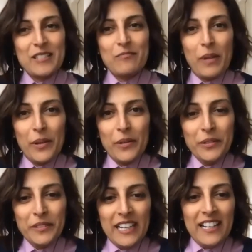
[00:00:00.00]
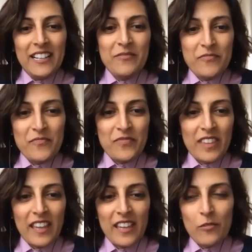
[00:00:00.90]
Belle. Um,
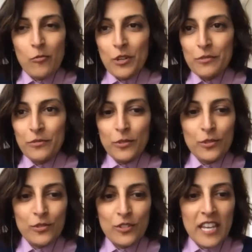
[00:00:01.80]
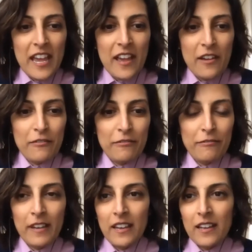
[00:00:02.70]
and wonderful to have.
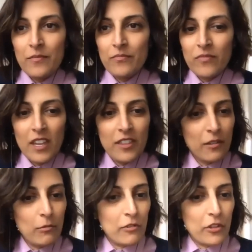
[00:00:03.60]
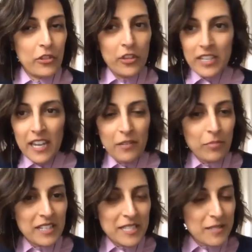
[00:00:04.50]
Um, I think we've got thirty-eight
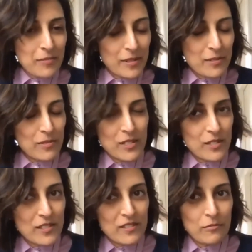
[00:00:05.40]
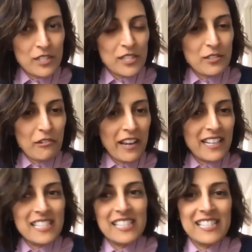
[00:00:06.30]
participants, which is which is
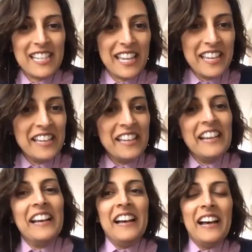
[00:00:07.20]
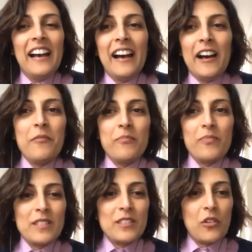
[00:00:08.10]
great to see.
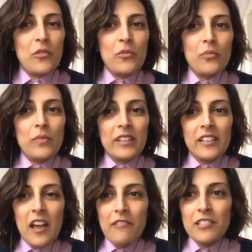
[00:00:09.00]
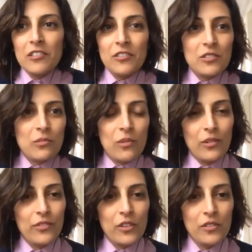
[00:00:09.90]
Um, so good afternoon to all
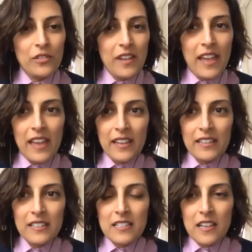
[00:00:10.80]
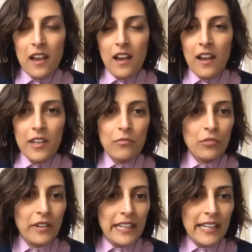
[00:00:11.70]
of you, and I am
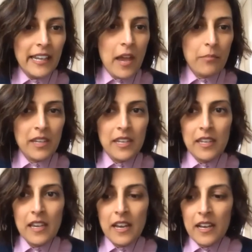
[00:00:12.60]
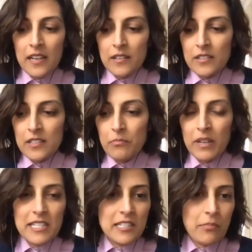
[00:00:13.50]
really happy uh, to
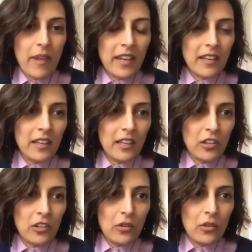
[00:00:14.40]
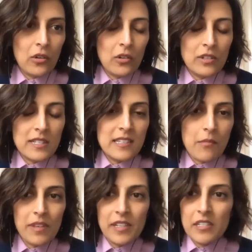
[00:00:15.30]
participate in your
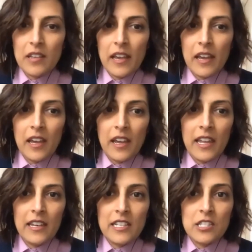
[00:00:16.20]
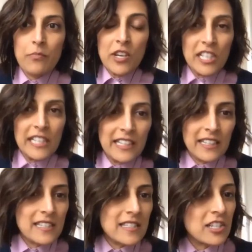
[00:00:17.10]
summit uh, and especially in
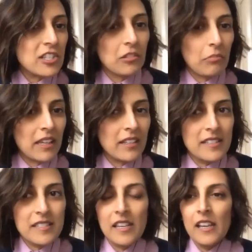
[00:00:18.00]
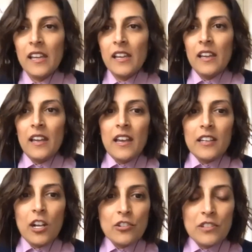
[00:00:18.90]
this session, because
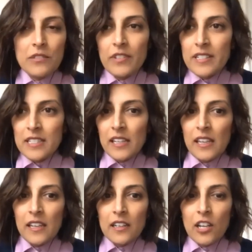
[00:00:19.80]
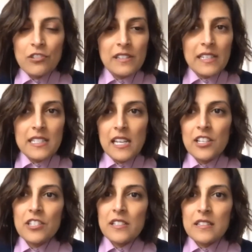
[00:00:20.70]
cultural diversity and cultural
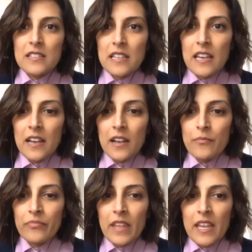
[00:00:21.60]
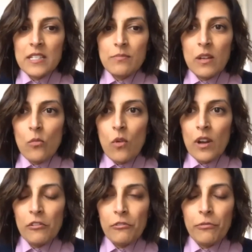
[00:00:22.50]
intelligence um, has been
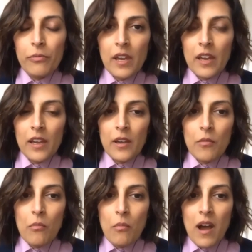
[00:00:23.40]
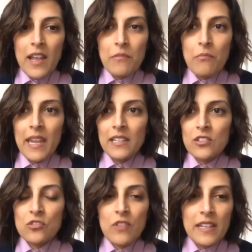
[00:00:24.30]
one of uh, my main
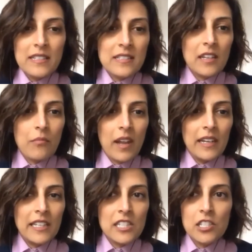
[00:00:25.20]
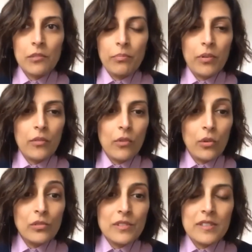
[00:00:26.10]
strengths in my leadership
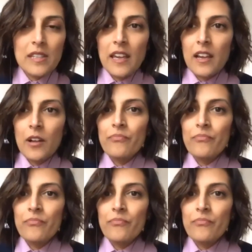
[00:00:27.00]
roles, um,